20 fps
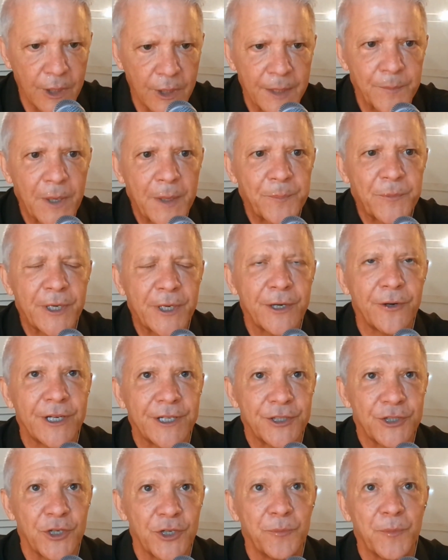I'm
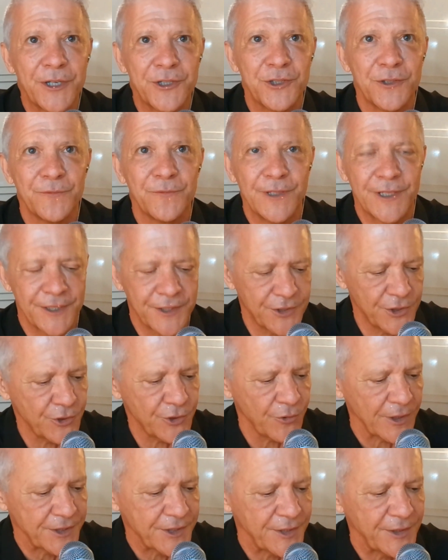hearing so much of this
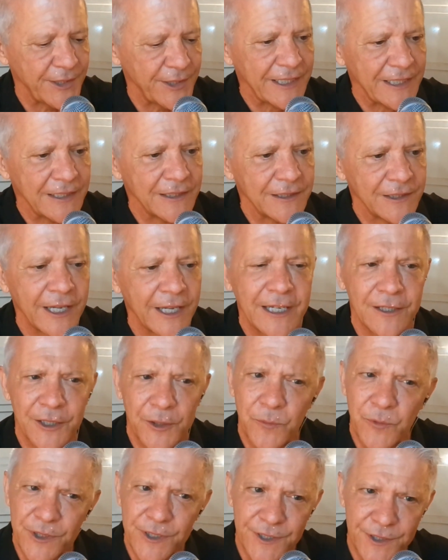trust thing
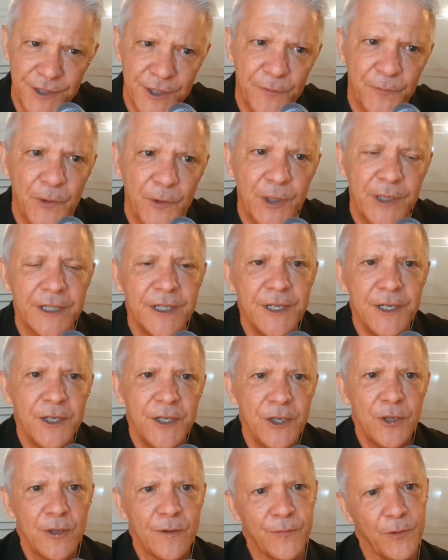lately, which is different
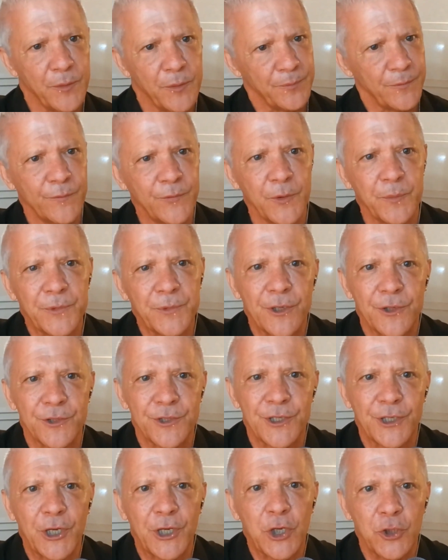from
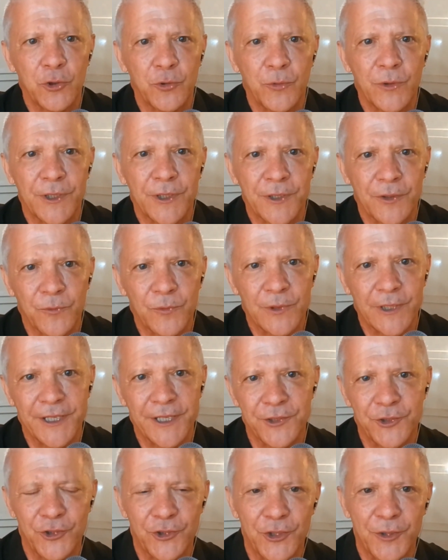years ago when
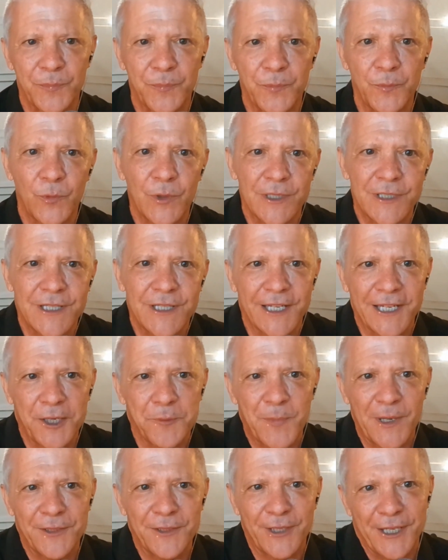relationship was like
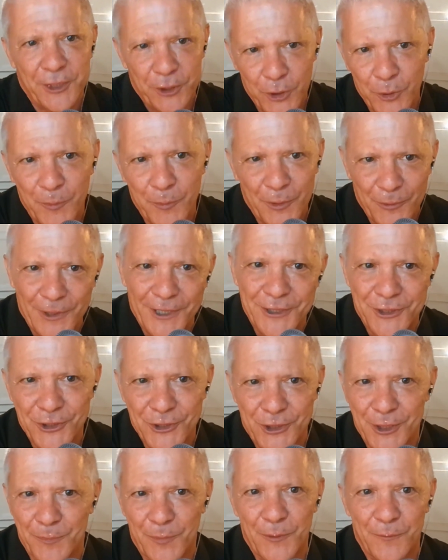about that human
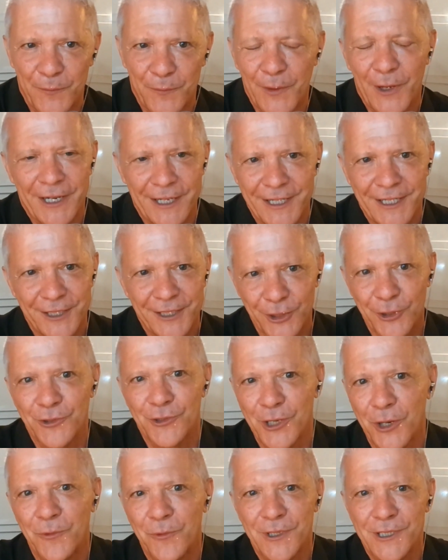relationship and fun. And
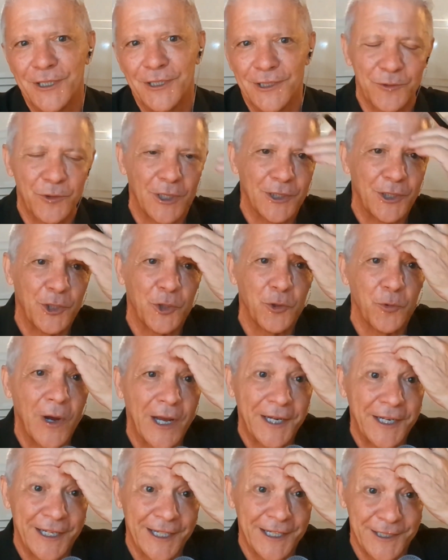there's always a little
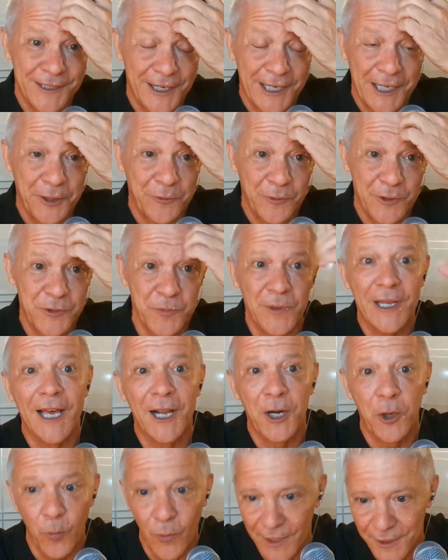whining and dining, which we
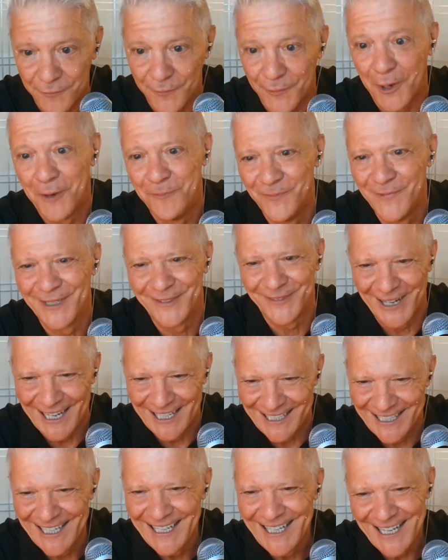got away from,
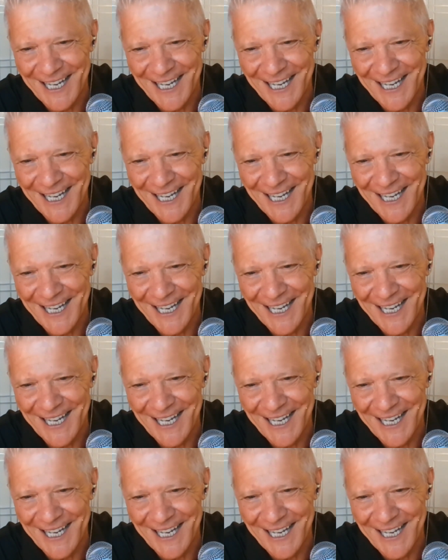right?